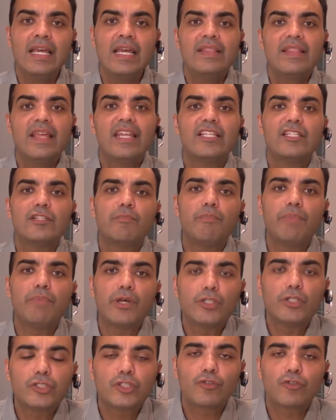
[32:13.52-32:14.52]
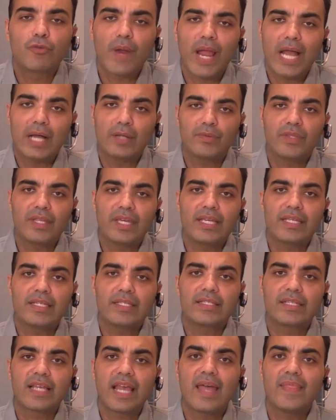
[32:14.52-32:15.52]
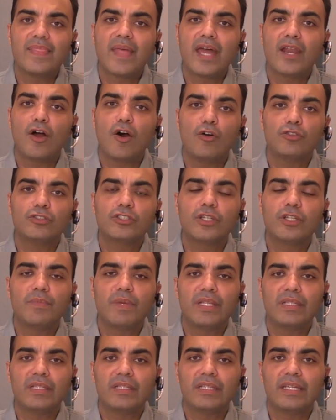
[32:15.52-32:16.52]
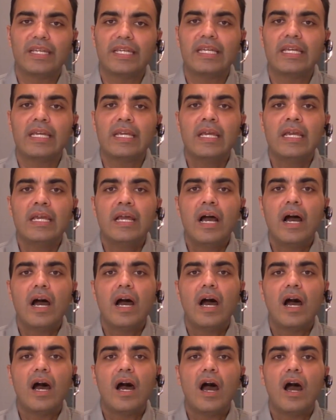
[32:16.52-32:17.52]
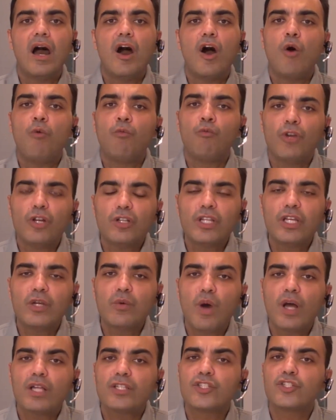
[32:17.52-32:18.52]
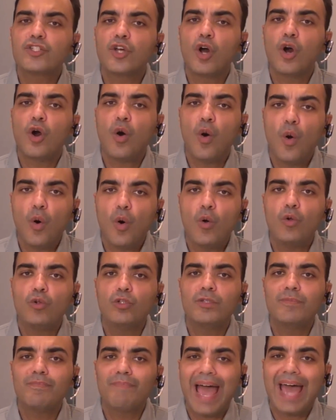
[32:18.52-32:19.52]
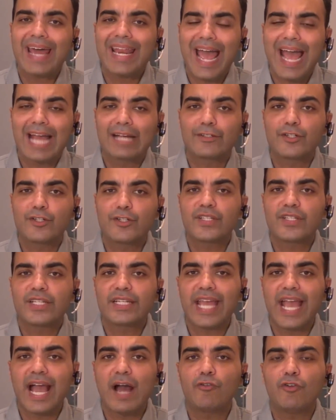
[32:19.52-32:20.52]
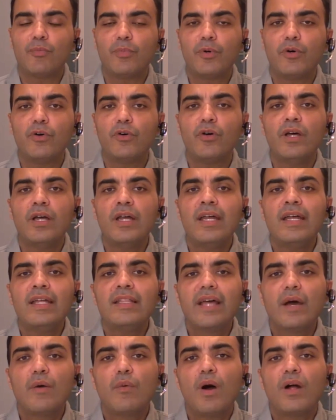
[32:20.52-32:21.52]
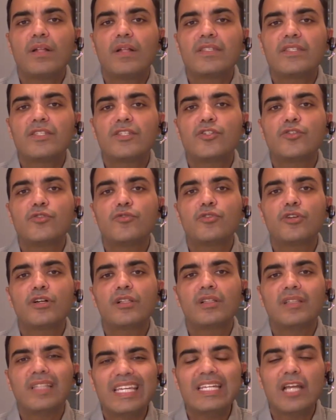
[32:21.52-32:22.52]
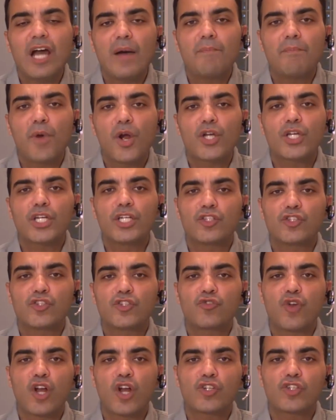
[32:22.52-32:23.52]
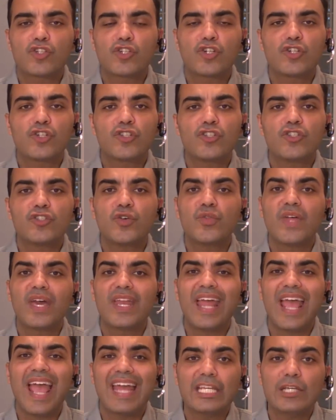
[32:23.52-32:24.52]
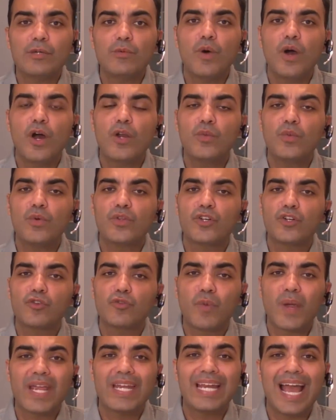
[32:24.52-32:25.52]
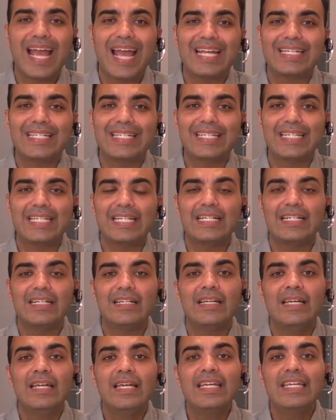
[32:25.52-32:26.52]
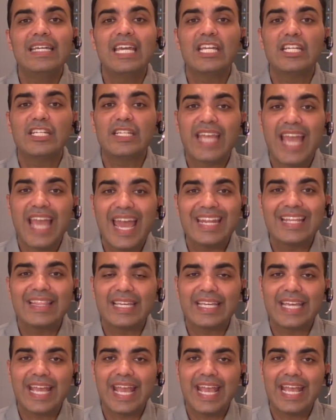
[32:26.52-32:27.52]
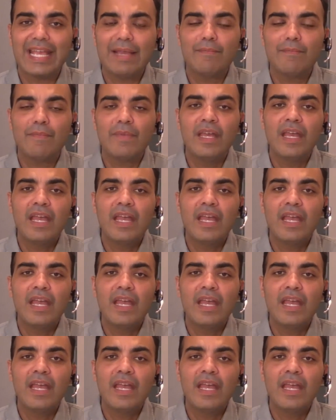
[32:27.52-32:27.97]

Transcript: that is built around this and that ultimately really wants to hold bad actors accountable, that wants to clean up market structures so that anyone with a great idea can get in the game.